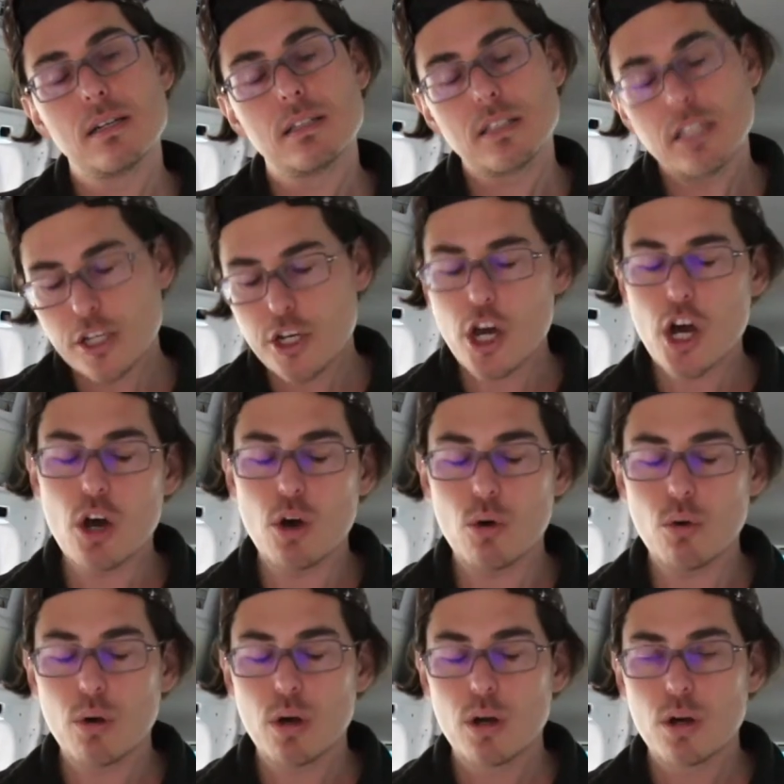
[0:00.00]
to
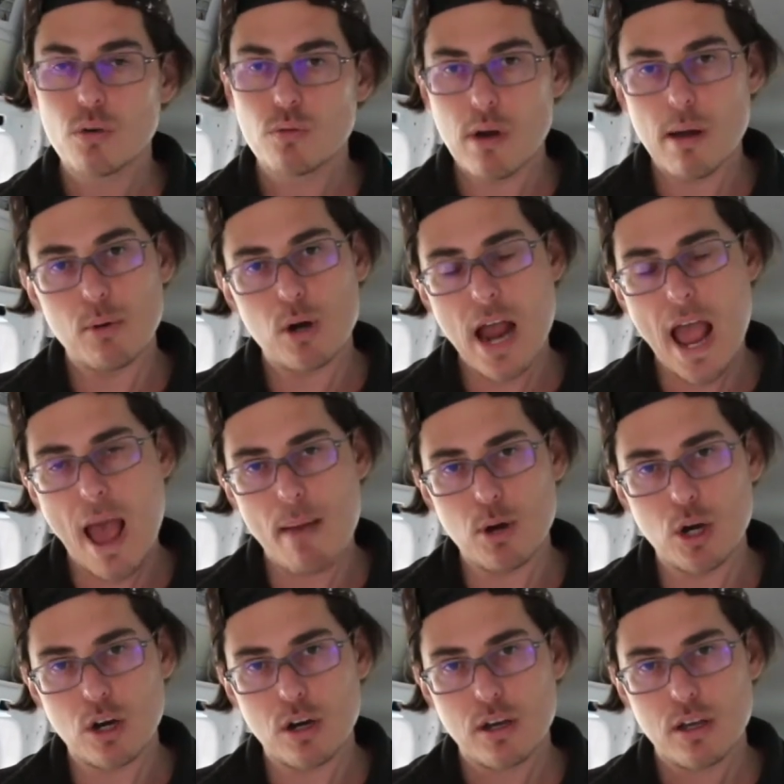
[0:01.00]
no rubber
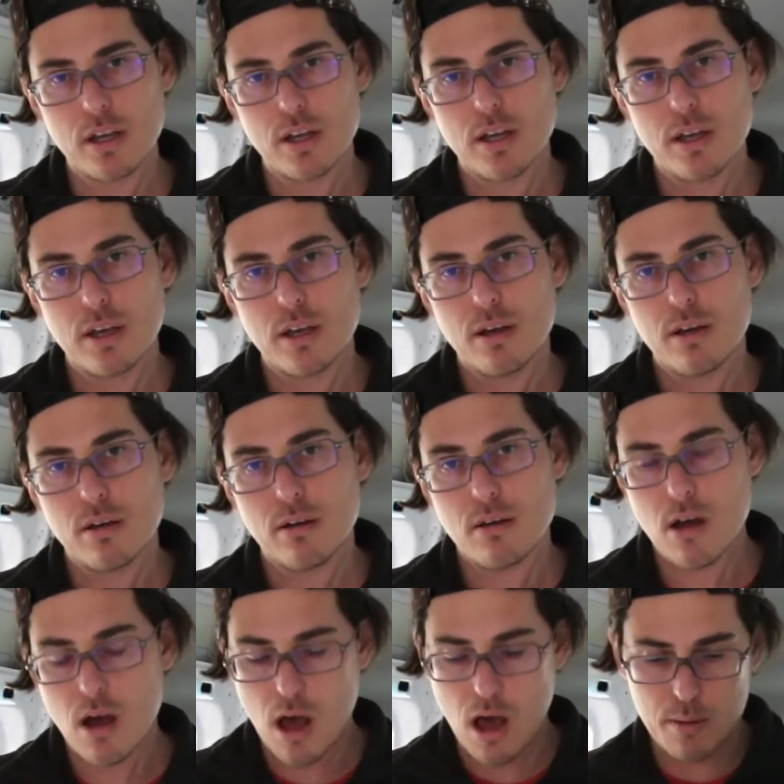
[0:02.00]
hammer
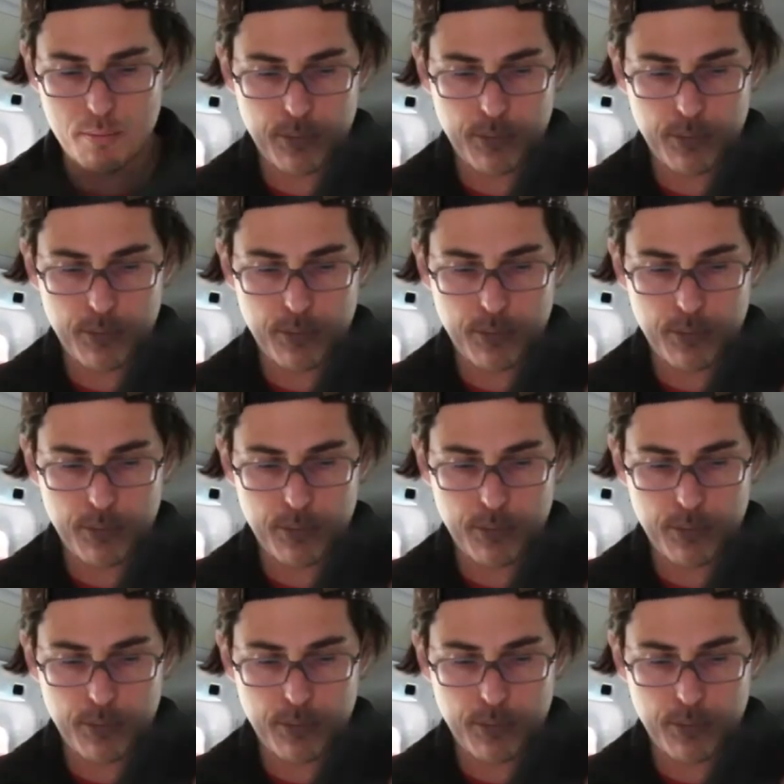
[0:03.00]
on